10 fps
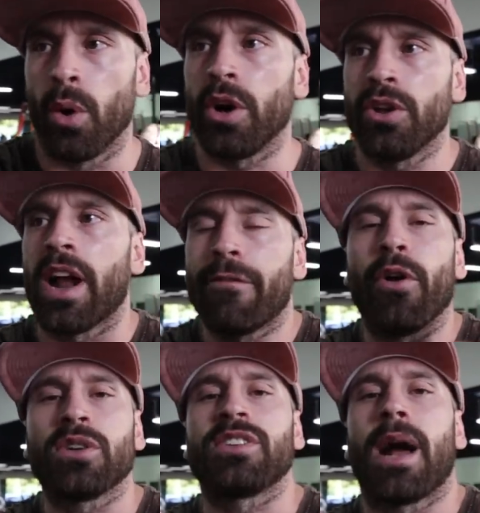well, you're not
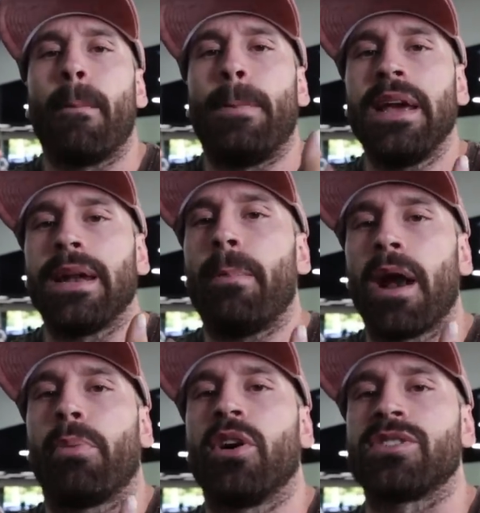focusing on being a
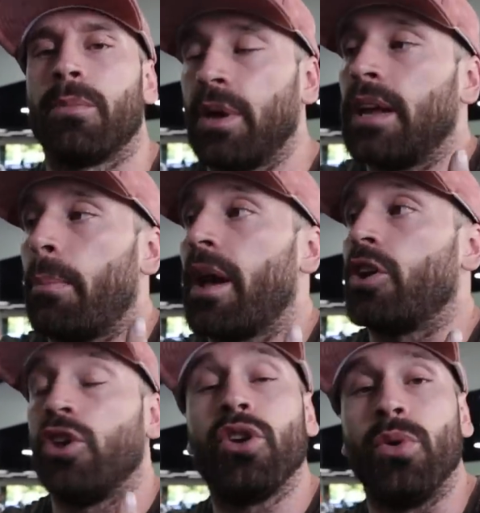better person, being a better
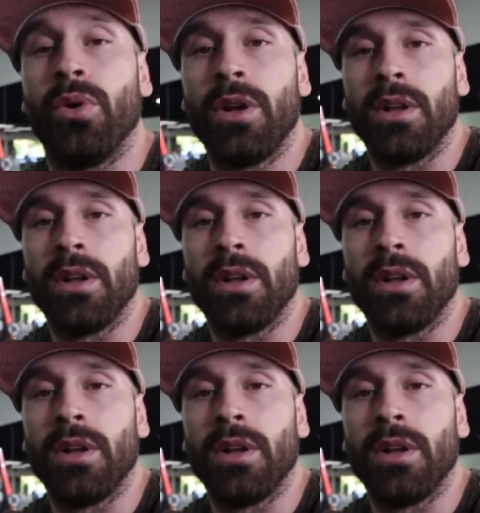you.